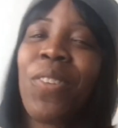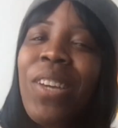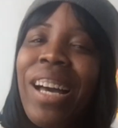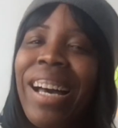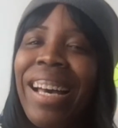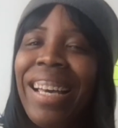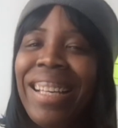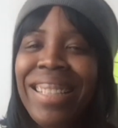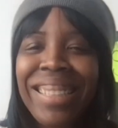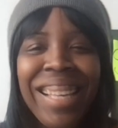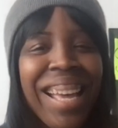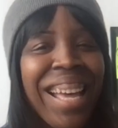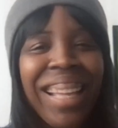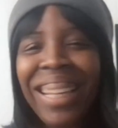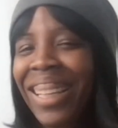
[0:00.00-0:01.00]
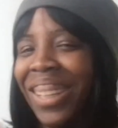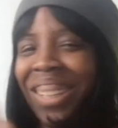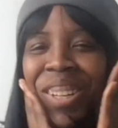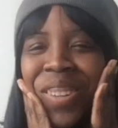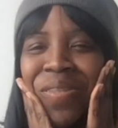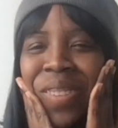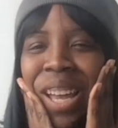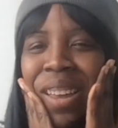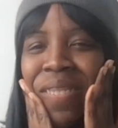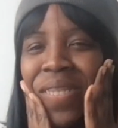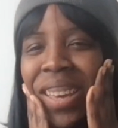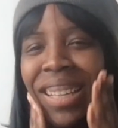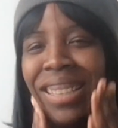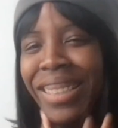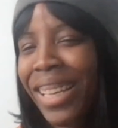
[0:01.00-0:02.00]
you guys love my
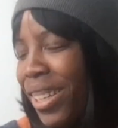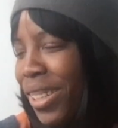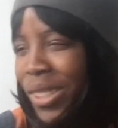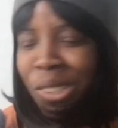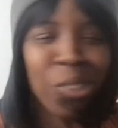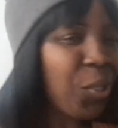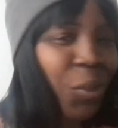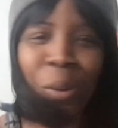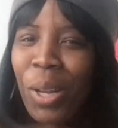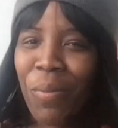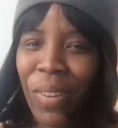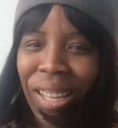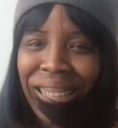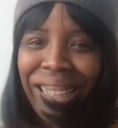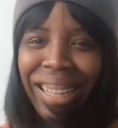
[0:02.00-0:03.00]
face and enjoy my